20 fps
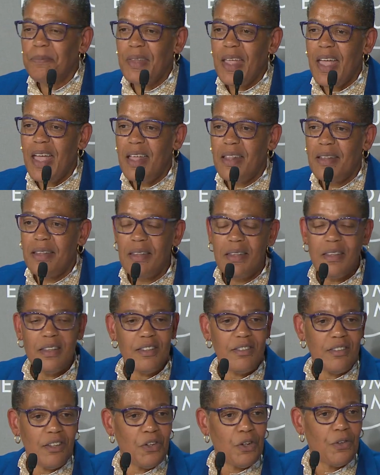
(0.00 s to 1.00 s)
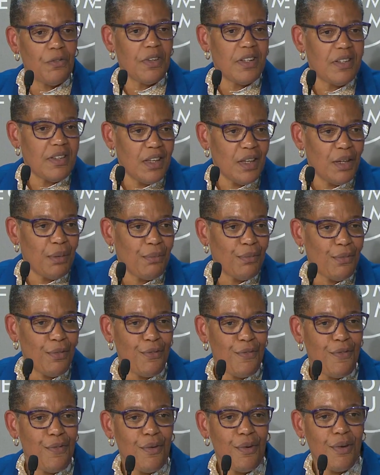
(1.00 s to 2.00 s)
and the Sanofi team
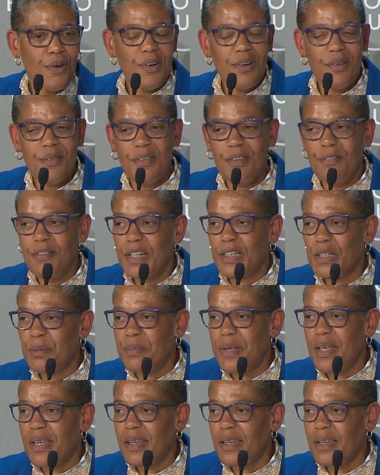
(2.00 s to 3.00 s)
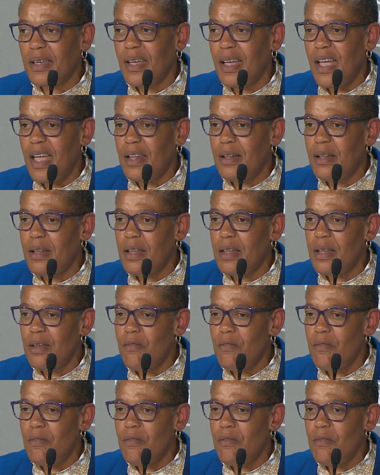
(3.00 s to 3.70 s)
for developing and